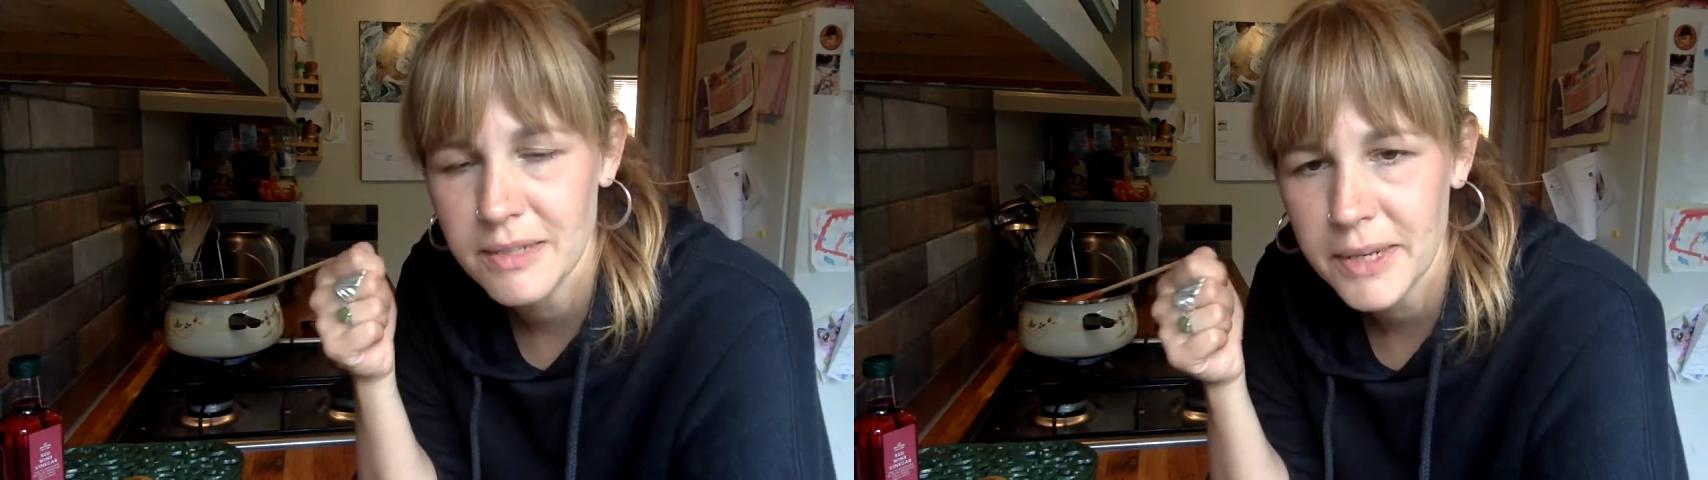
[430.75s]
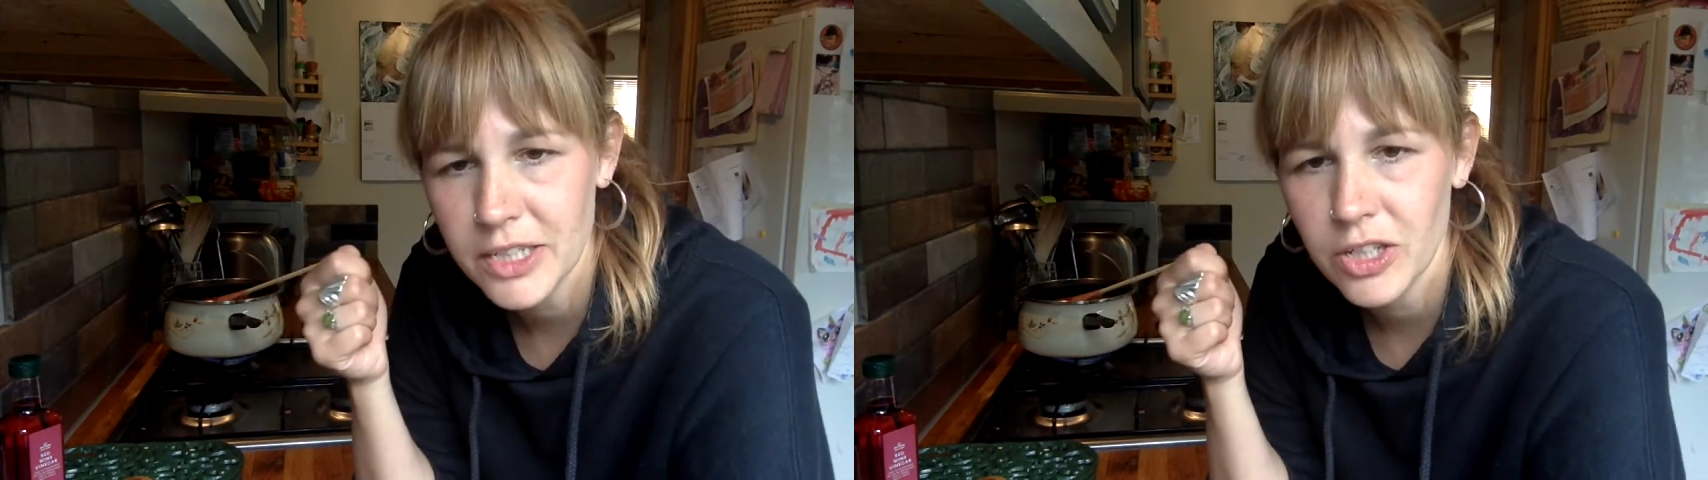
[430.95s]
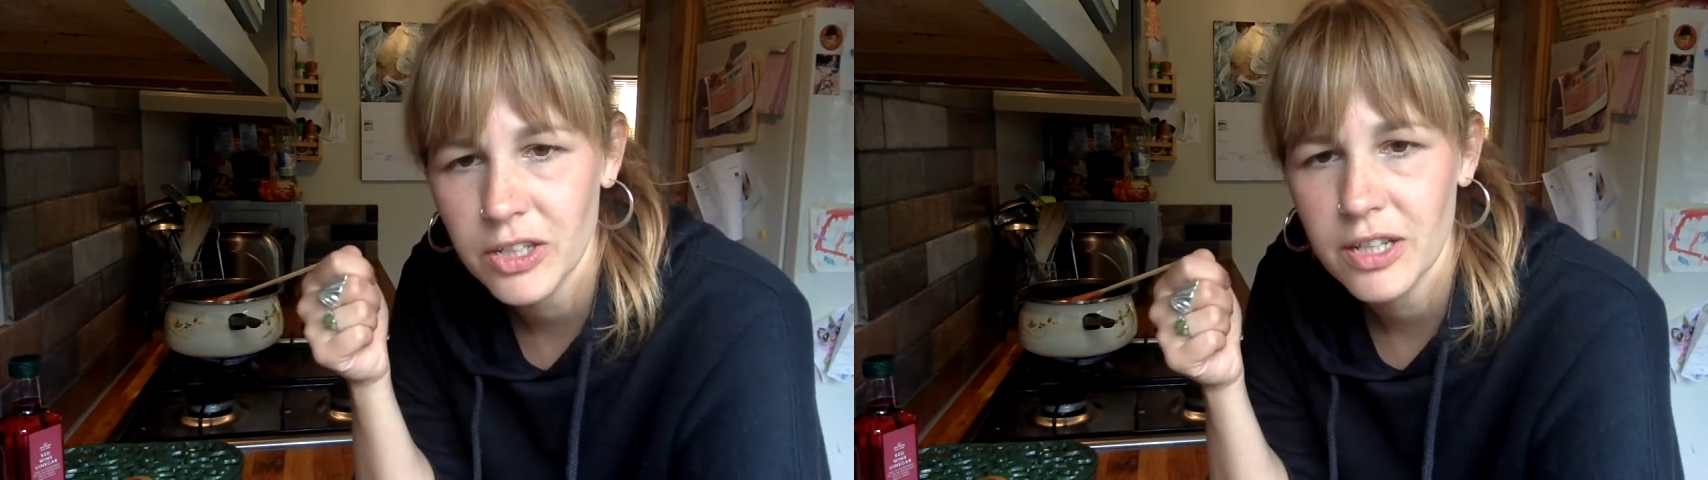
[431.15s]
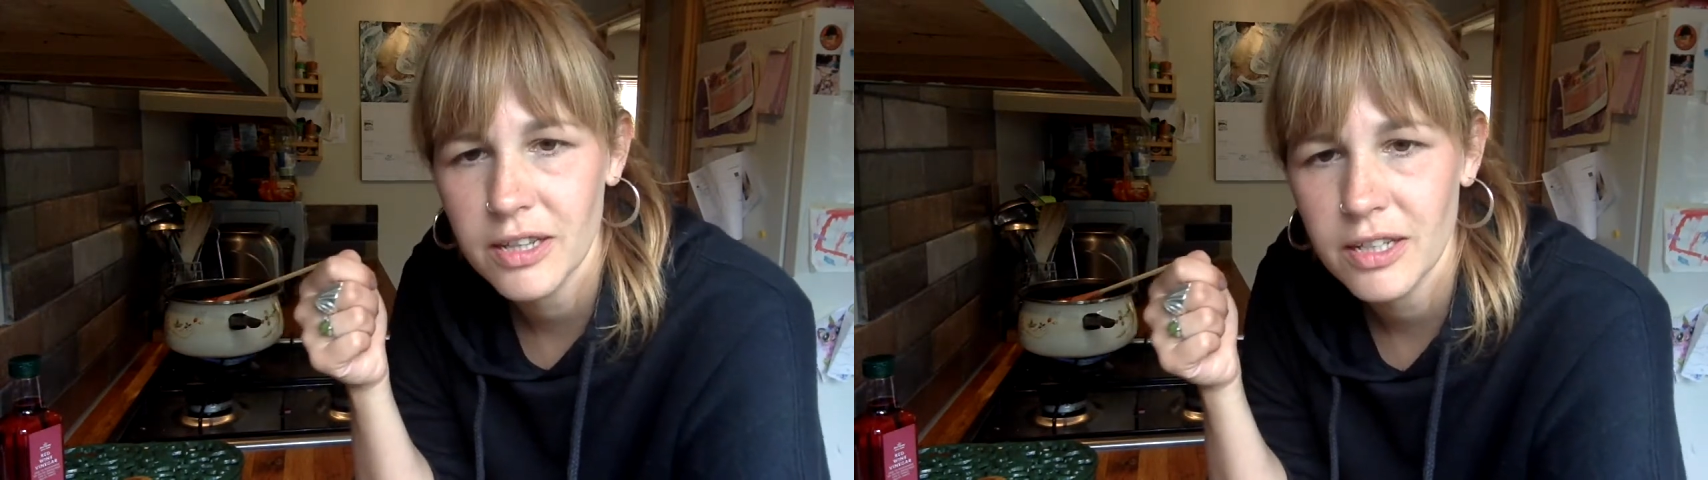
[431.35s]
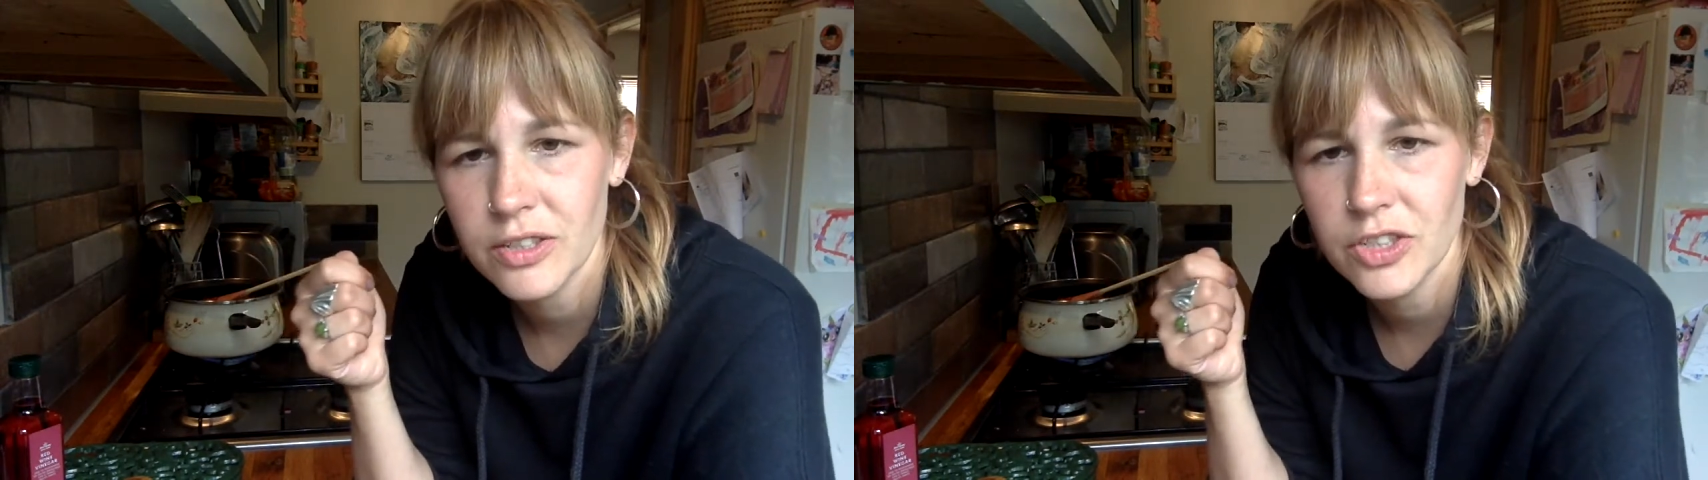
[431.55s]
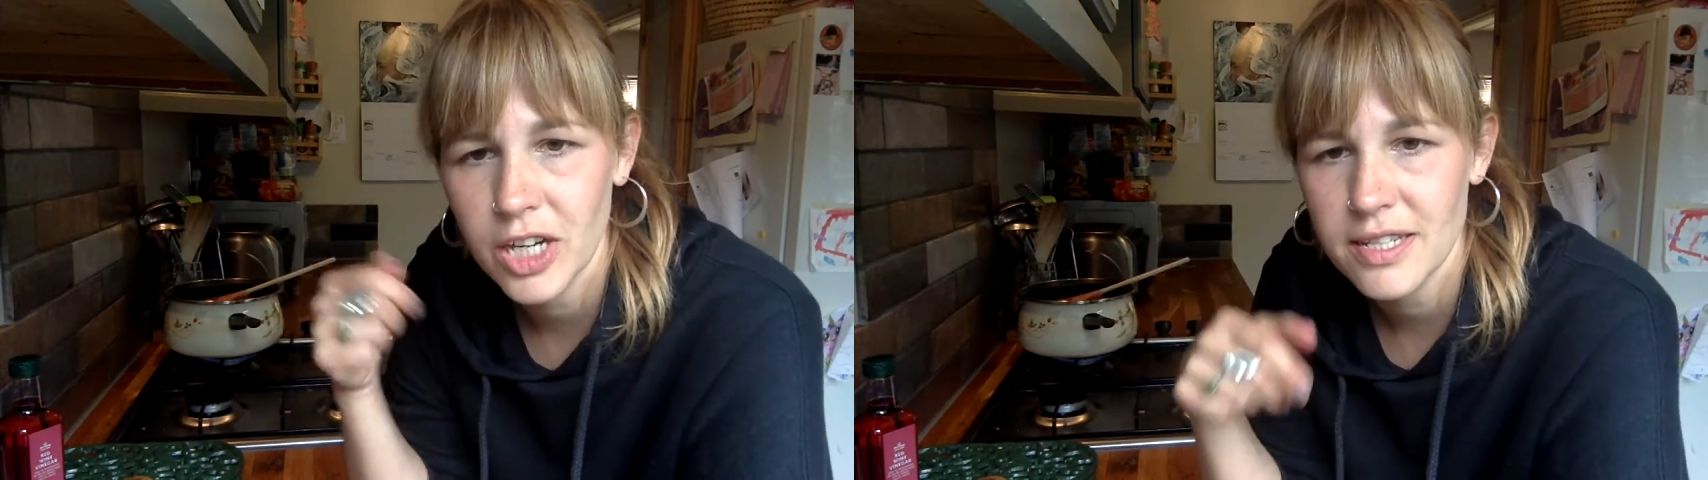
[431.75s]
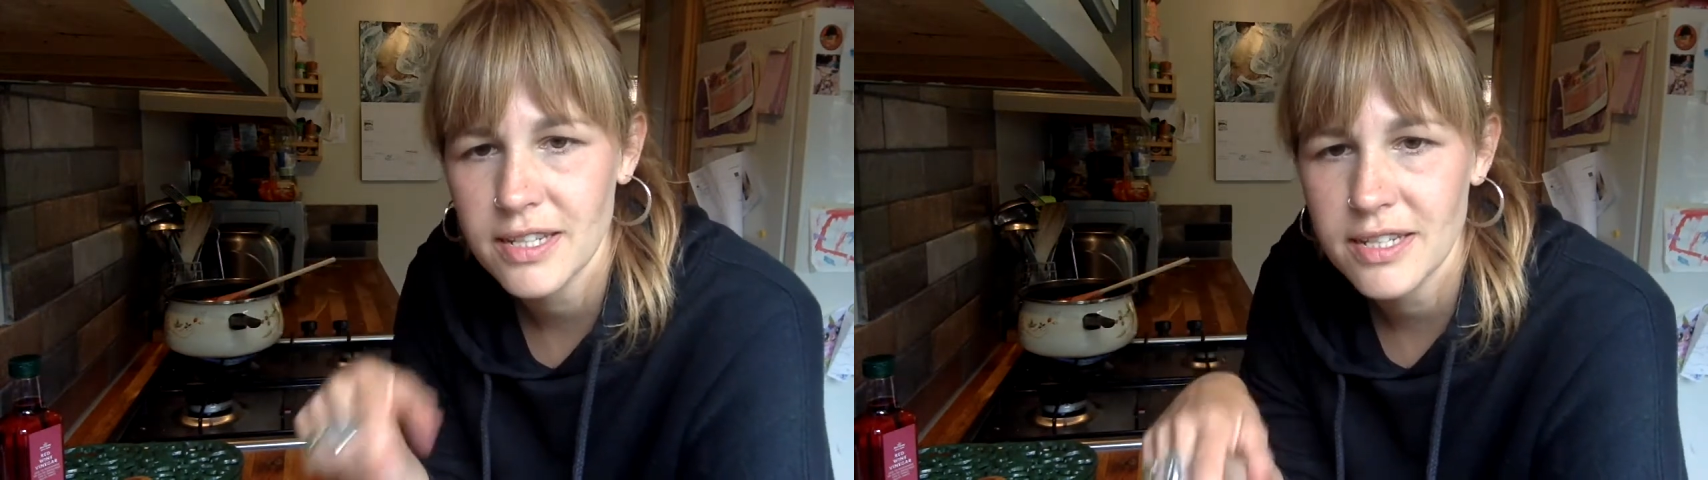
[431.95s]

make sure that the jars are